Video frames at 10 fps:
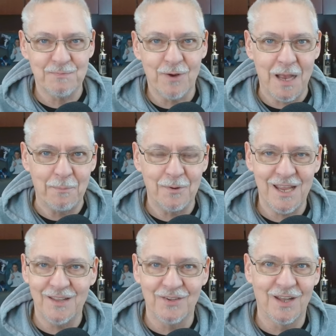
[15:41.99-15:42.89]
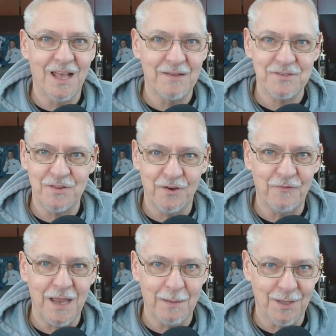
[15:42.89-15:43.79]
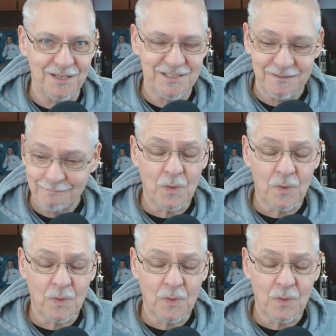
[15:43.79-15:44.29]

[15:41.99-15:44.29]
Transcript: property, and the lives of their families